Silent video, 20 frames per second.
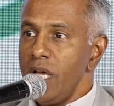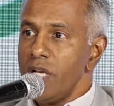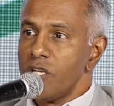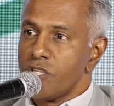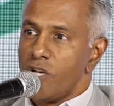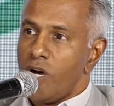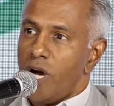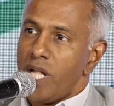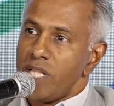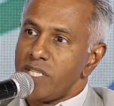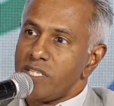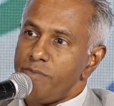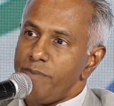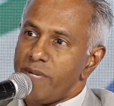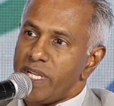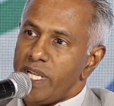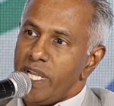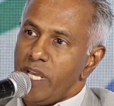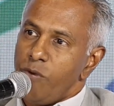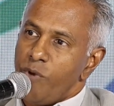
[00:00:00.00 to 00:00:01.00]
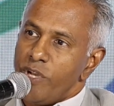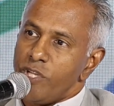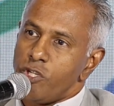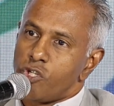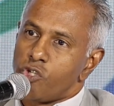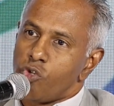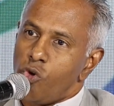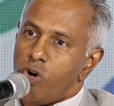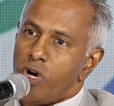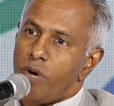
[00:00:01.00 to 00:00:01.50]
So ultimately, when
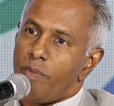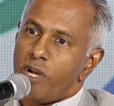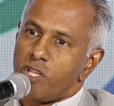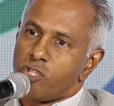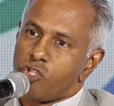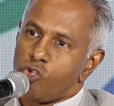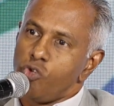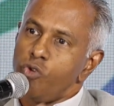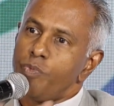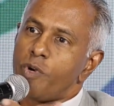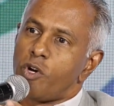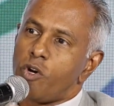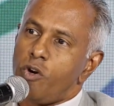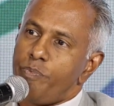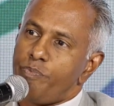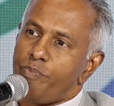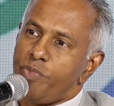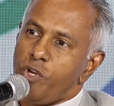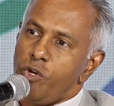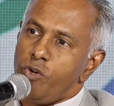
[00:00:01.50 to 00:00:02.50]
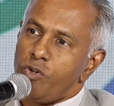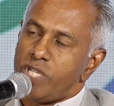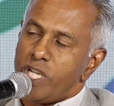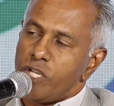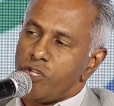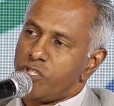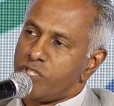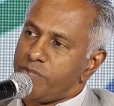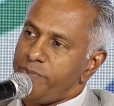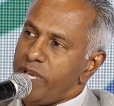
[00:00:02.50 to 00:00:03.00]
you talk about
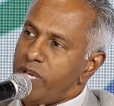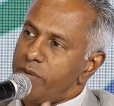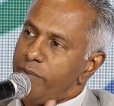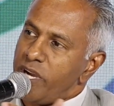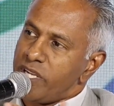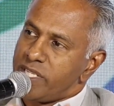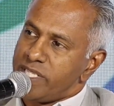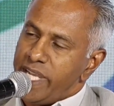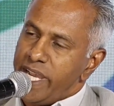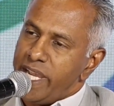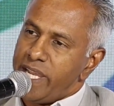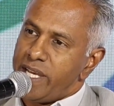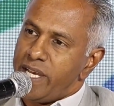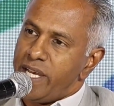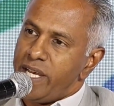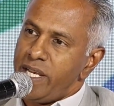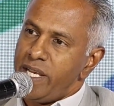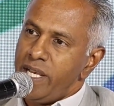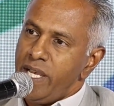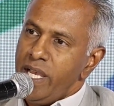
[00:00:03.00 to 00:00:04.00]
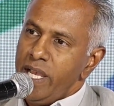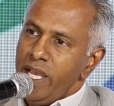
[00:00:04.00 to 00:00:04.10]
supercomputing, you speak about data,